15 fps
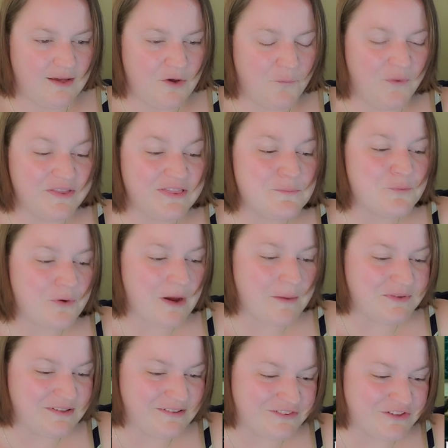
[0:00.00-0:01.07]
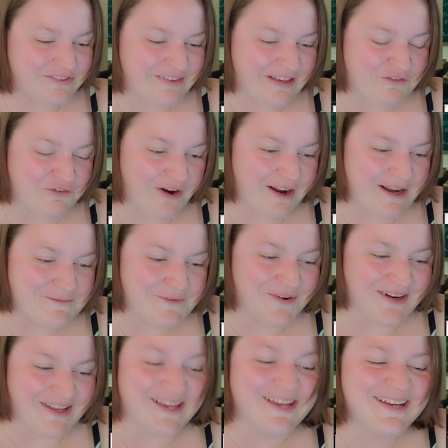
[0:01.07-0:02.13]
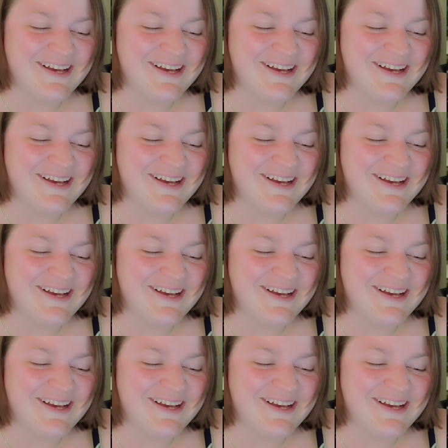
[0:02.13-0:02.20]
What the prep list looks like Friday morning.